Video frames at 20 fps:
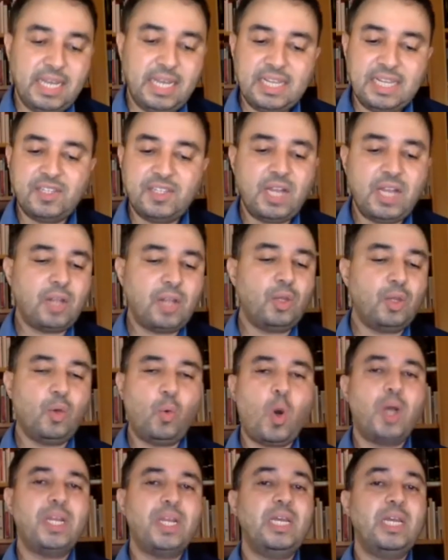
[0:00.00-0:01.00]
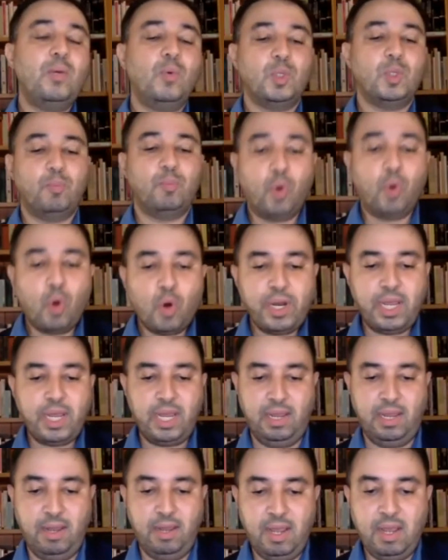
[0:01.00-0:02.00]
is not the one he was born
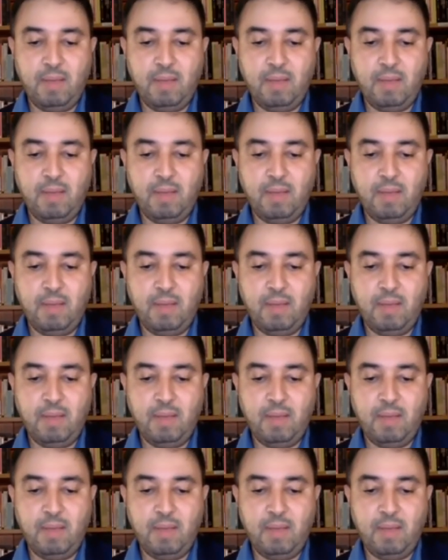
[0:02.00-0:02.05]
in,